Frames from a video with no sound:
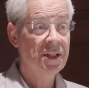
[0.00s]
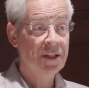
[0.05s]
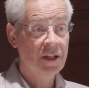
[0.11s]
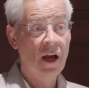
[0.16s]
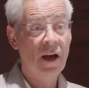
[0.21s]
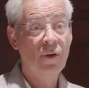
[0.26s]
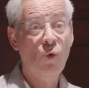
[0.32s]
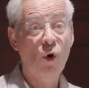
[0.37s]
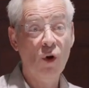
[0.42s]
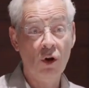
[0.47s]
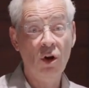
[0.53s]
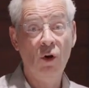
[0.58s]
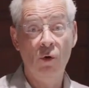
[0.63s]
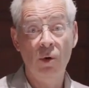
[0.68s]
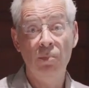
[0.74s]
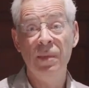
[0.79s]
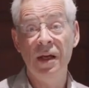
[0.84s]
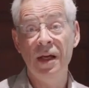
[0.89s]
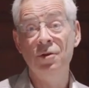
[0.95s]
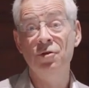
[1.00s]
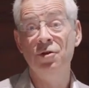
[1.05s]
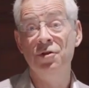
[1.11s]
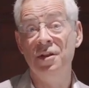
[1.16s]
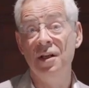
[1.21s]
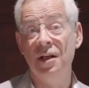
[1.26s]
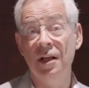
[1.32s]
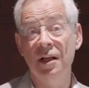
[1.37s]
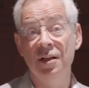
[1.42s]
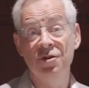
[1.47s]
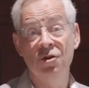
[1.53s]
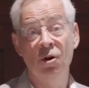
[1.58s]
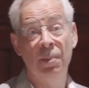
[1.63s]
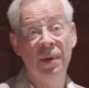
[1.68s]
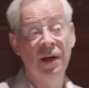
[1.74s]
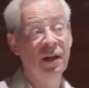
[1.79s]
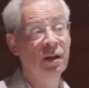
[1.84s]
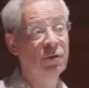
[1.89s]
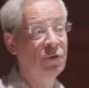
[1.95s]
is kind of what got me interested in this
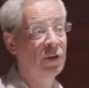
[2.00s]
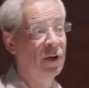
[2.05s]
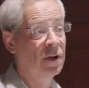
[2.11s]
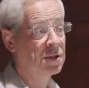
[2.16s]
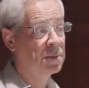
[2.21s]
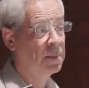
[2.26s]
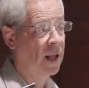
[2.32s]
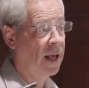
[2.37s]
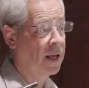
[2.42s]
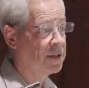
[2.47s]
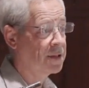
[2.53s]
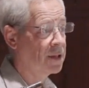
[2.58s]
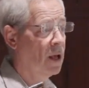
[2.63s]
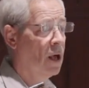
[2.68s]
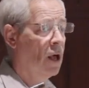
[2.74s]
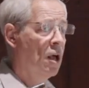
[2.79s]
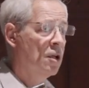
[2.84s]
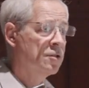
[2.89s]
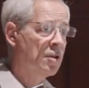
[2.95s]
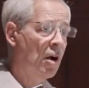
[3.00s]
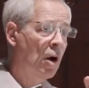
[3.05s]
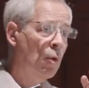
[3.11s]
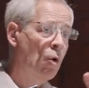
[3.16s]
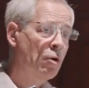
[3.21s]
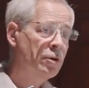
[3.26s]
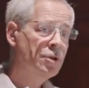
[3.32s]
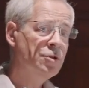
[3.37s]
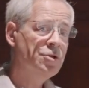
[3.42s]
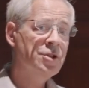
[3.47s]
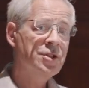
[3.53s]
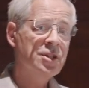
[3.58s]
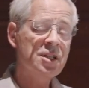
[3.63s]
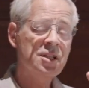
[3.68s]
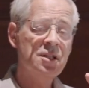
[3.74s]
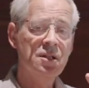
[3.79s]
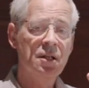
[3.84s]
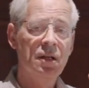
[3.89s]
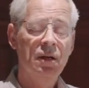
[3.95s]
topic in the first place. So I want you to
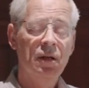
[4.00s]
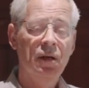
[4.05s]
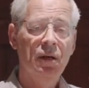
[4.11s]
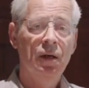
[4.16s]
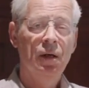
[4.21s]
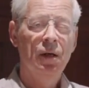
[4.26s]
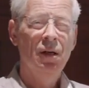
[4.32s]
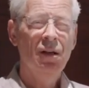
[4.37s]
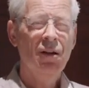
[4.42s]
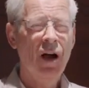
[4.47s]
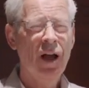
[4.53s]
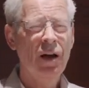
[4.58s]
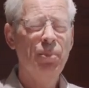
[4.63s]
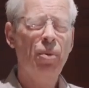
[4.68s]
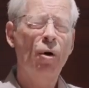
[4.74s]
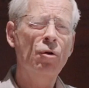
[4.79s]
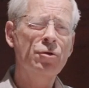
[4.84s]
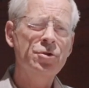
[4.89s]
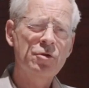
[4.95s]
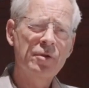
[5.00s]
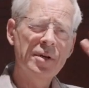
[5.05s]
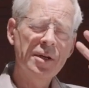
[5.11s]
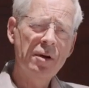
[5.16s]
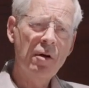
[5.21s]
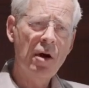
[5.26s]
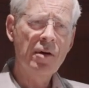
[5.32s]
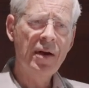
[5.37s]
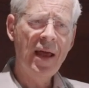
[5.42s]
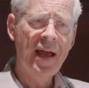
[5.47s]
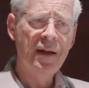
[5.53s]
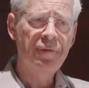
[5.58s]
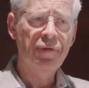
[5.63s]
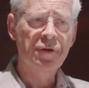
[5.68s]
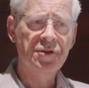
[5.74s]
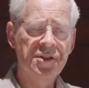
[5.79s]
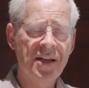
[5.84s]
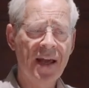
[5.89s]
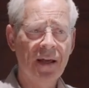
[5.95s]
just kind of ponder in your own head
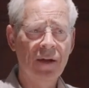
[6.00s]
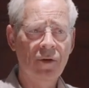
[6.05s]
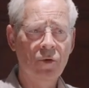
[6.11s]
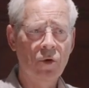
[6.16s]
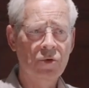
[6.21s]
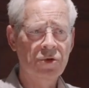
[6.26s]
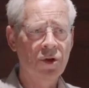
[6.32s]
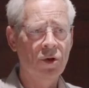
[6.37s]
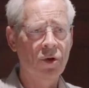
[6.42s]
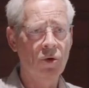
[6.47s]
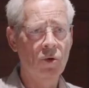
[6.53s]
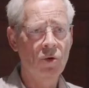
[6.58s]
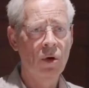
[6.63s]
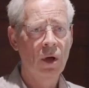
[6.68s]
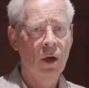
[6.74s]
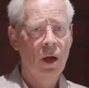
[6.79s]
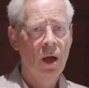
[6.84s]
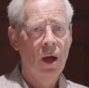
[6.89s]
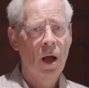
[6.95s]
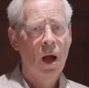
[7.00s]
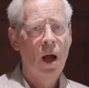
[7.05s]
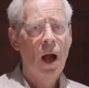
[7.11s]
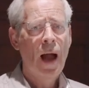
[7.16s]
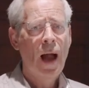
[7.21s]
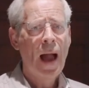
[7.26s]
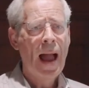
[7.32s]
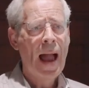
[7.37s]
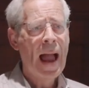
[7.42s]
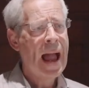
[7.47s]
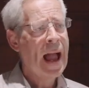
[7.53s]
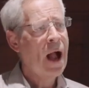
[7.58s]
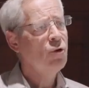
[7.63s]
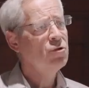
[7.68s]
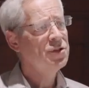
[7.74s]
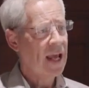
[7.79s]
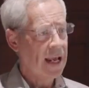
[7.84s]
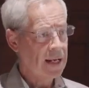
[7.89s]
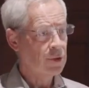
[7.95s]
for a second or two
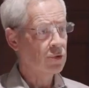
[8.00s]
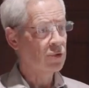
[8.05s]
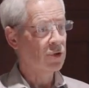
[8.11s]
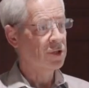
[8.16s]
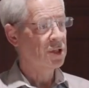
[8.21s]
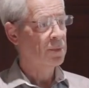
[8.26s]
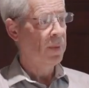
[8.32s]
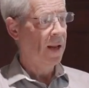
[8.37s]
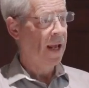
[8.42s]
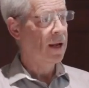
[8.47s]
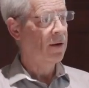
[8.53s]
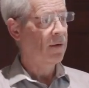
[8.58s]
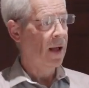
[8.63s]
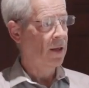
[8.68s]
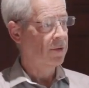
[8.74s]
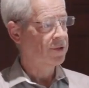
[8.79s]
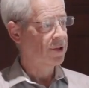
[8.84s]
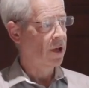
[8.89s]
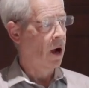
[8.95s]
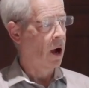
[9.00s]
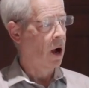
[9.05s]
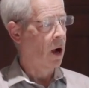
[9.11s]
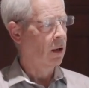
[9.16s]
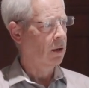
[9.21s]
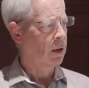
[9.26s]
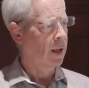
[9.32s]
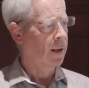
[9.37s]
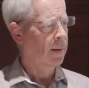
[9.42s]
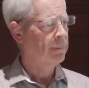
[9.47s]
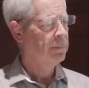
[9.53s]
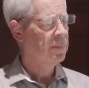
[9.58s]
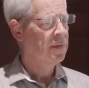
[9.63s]
how dangerous playgrounds are. Like,